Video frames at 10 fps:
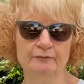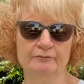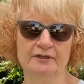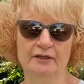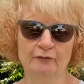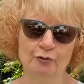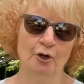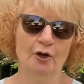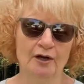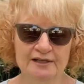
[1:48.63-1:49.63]
little
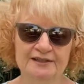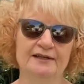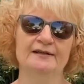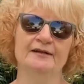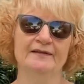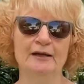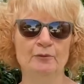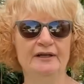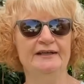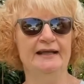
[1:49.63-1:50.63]
guys, they
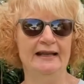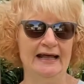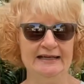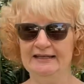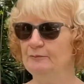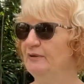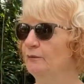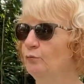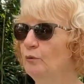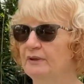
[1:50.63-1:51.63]
want to get lucky with a
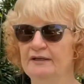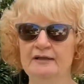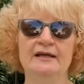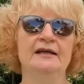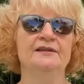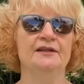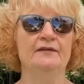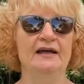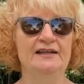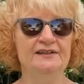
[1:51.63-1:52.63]
woman. So
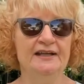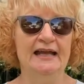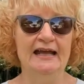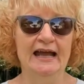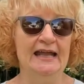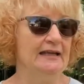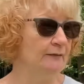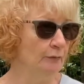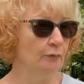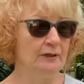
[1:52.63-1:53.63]
they say, "Hey,
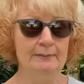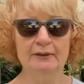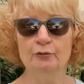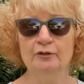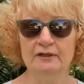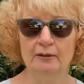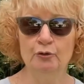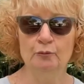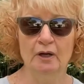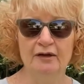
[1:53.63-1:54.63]
look, come look
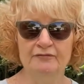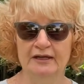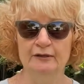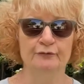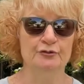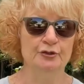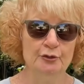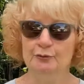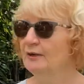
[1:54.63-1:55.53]
what I've done for you."